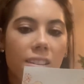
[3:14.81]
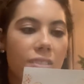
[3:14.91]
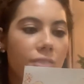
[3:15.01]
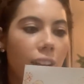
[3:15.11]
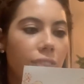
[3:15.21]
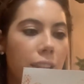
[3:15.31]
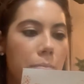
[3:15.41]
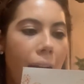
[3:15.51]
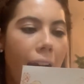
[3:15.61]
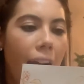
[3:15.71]
and velvety
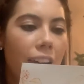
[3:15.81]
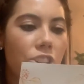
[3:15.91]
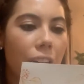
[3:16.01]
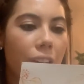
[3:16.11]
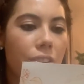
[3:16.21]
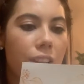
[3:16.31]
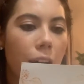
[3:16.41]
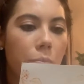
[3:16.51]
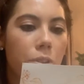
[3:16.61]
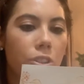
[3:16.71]
matte eyeshadows to
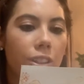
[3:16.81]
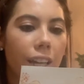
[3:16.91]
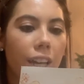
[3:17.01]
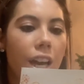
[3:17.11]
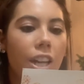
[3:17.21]
help you create